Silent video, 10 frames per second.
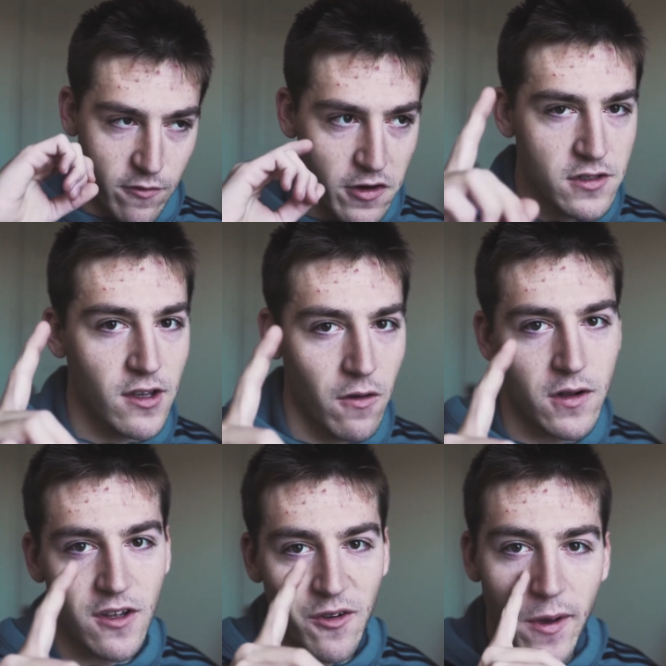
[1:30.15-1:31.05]
First thing I
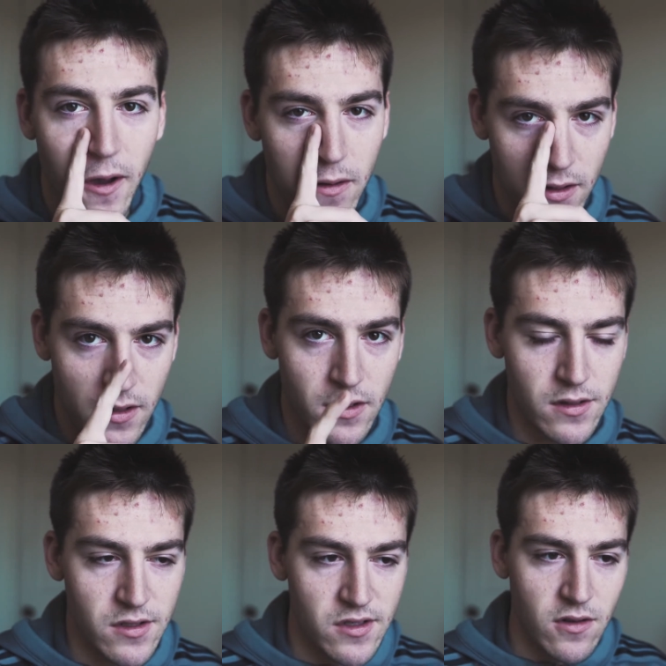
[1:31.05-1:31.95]
want to talk about
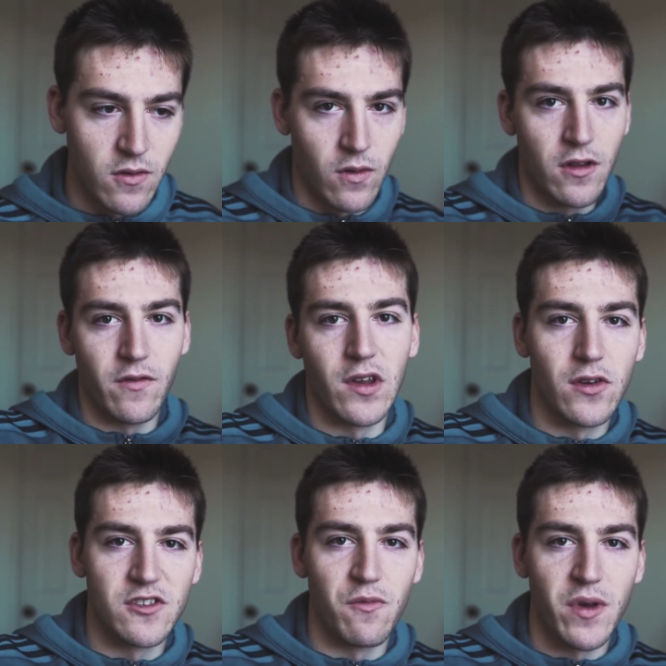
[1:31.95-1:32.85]
is where the
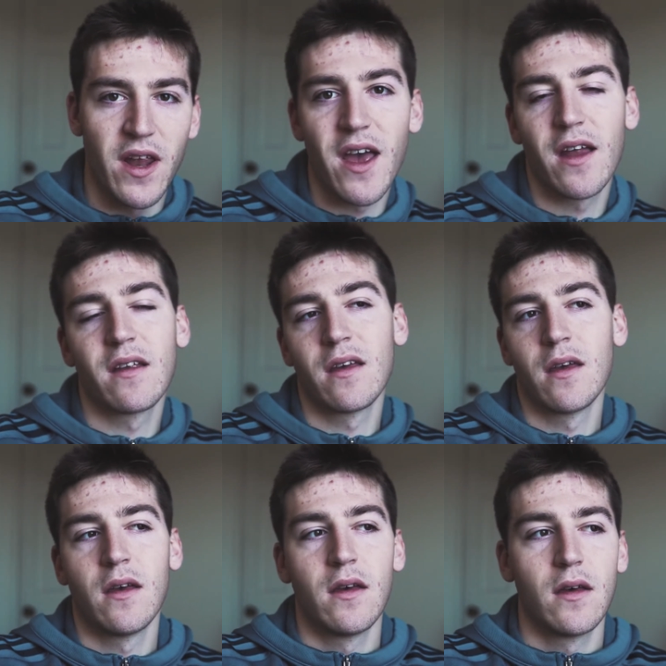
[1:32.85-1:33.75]
videos have been at.
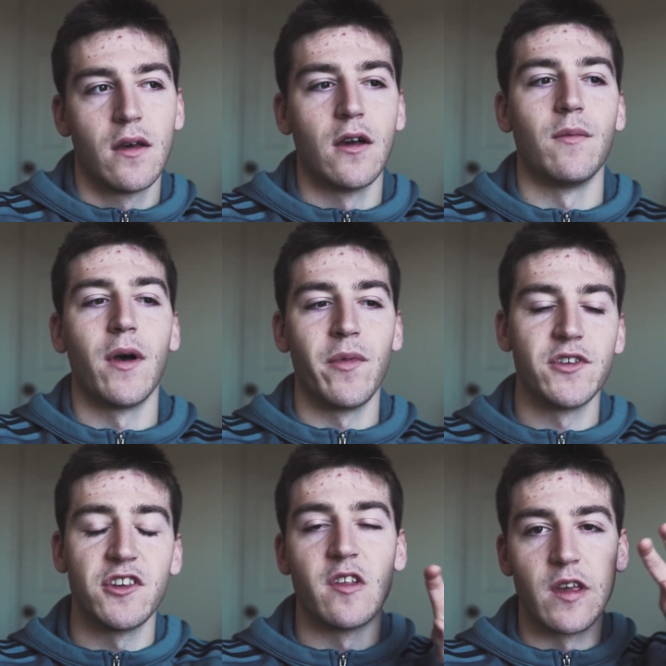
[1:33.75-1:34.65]
I
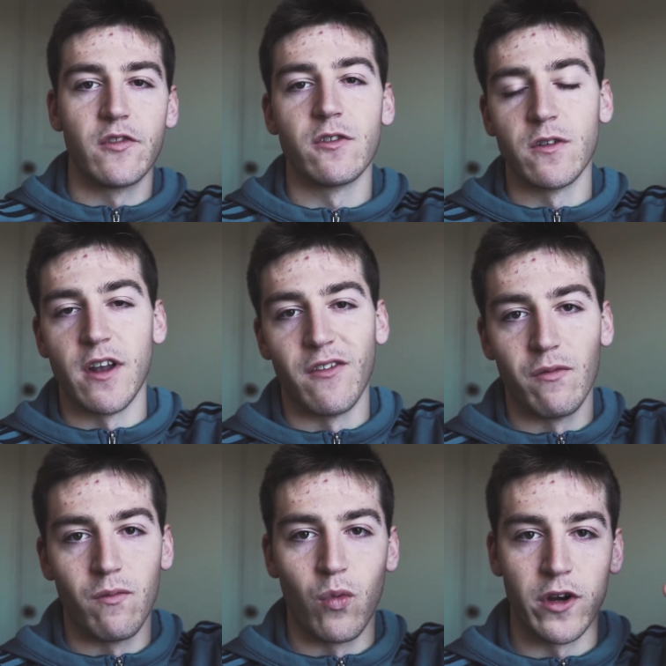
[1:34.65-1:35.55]
mentioned in the intro that I'm
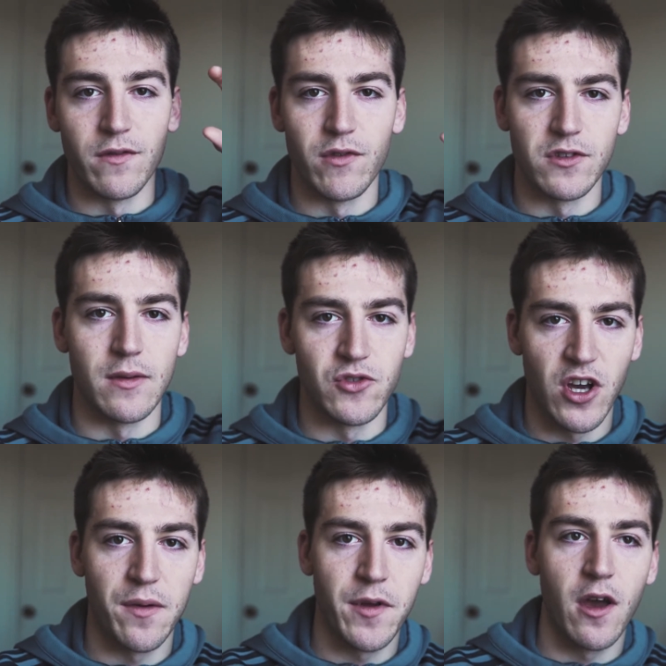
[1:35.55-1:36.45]
working a full-time
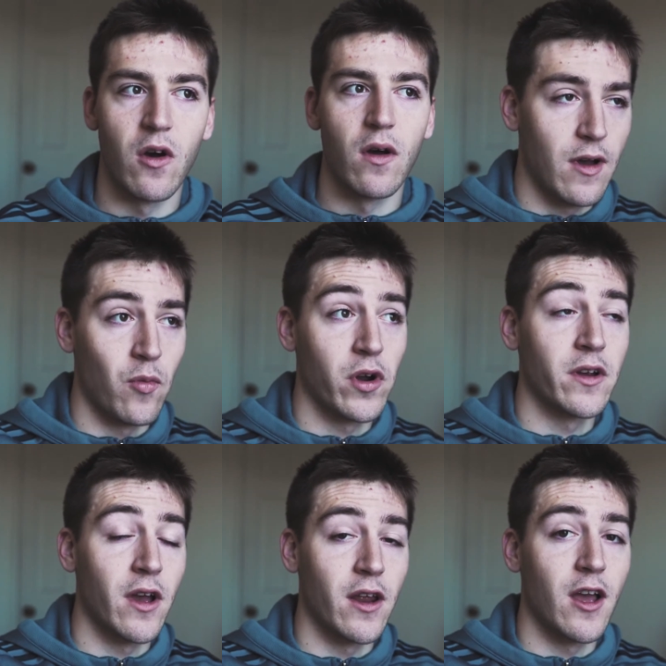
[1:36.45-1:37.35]
job now. I'm
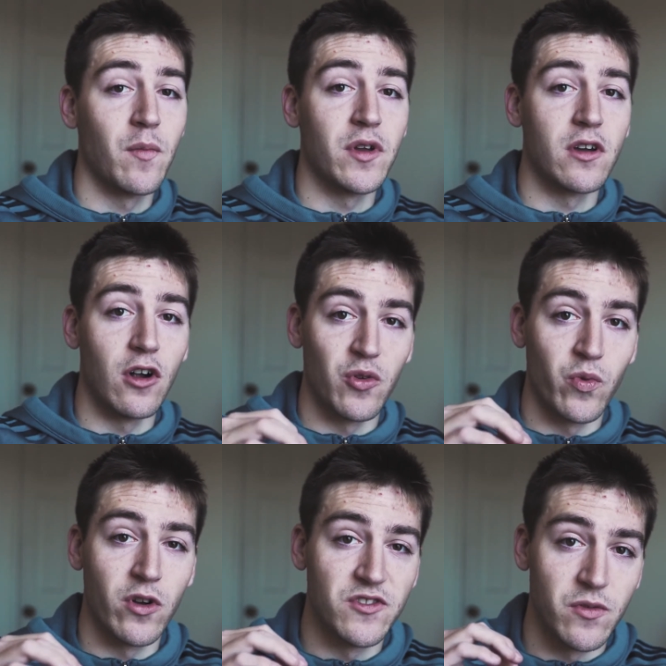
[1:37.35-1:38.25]
working at a company called
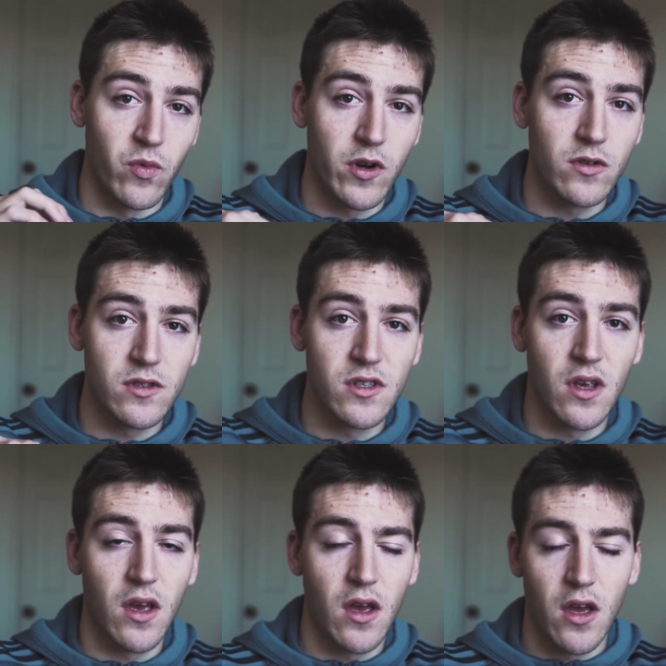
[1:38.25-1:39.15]
Reynolds & Reynolds,
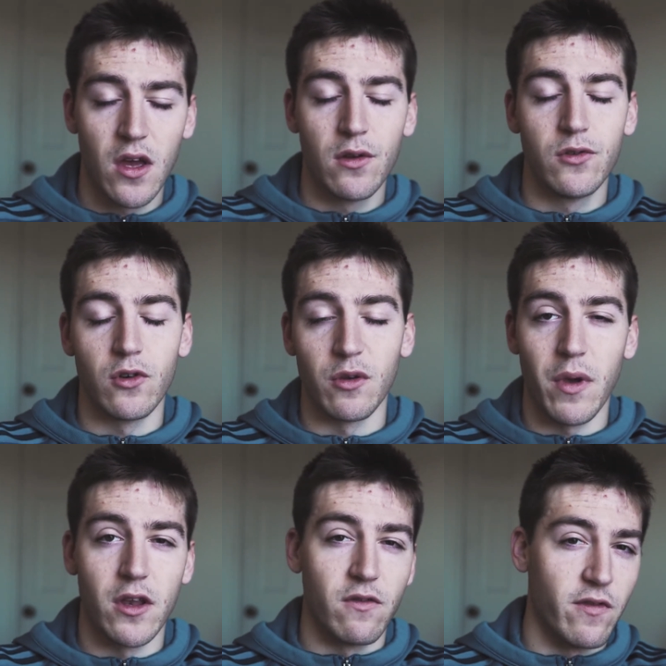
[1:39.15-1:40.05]
doing
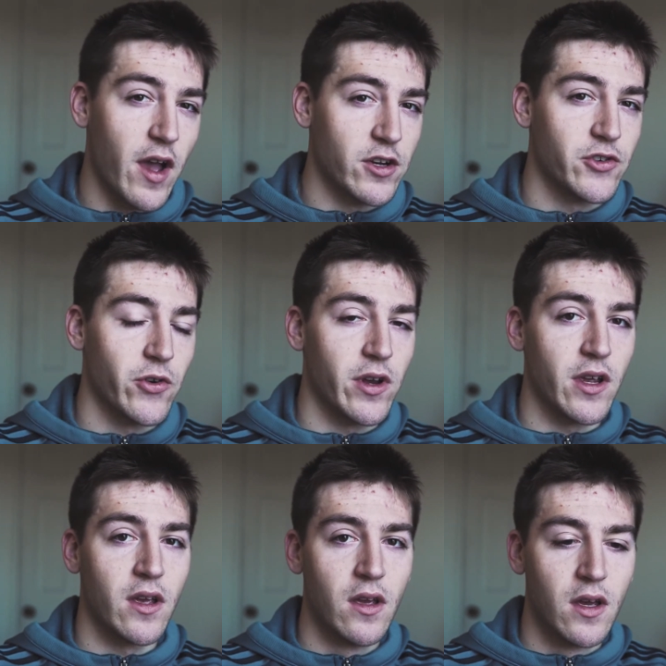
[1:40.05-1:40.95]

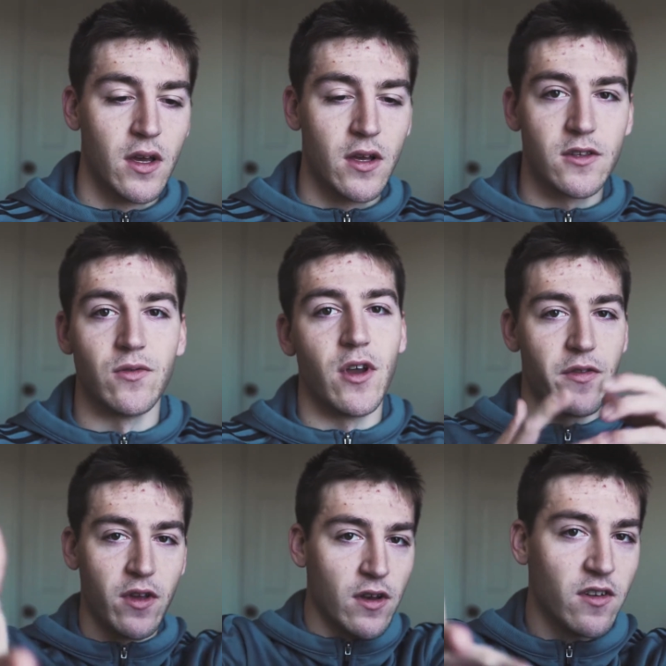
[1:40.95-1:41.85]
manufacturing. So
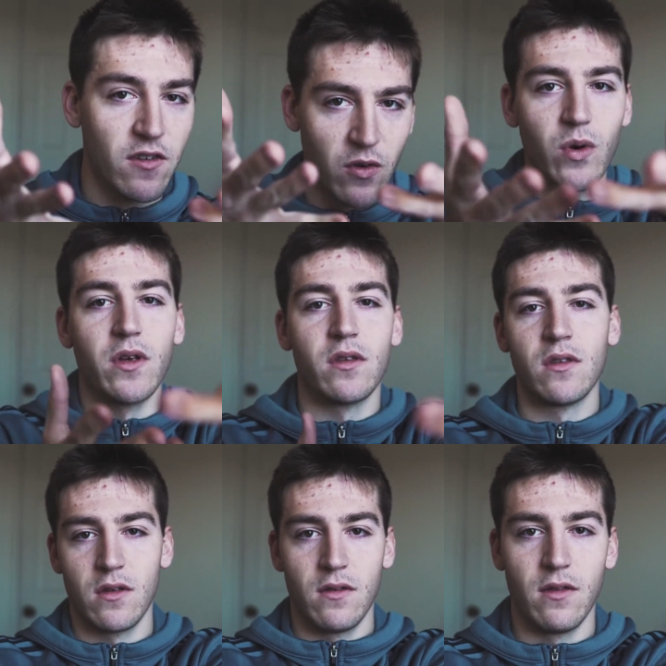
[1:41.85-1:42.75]
nothing to do with
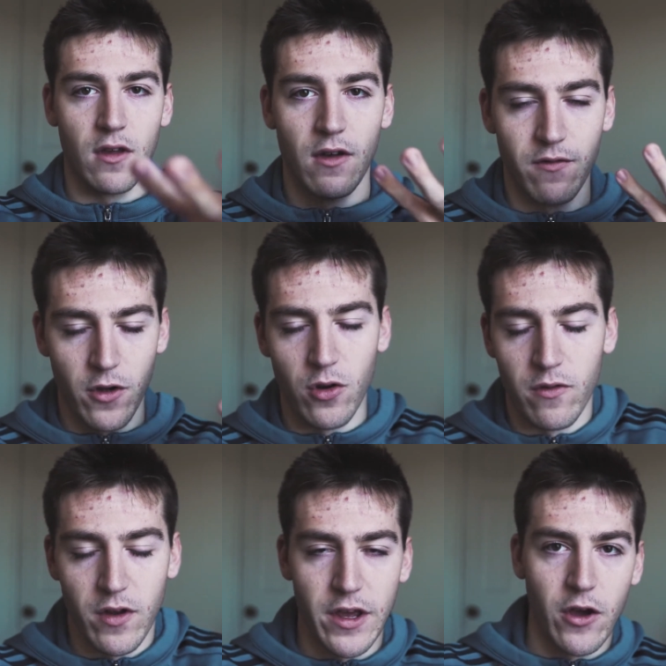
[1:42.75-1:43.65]
photo or
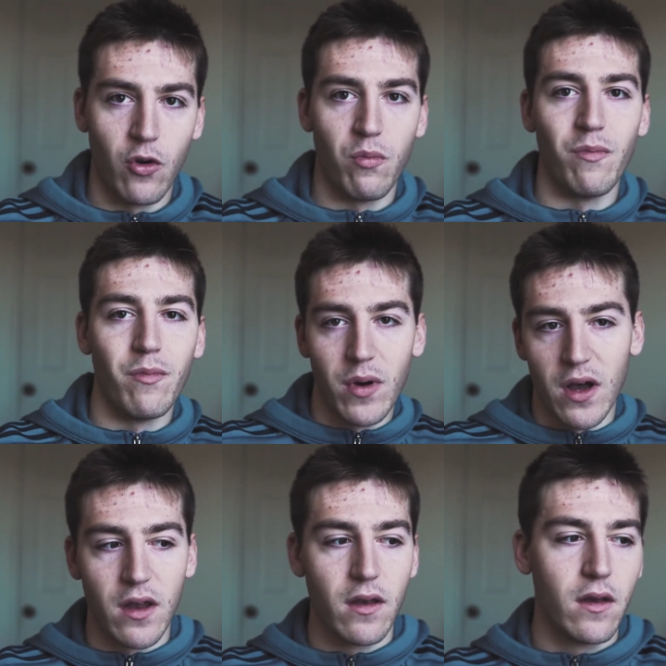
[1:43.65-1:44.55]
video, but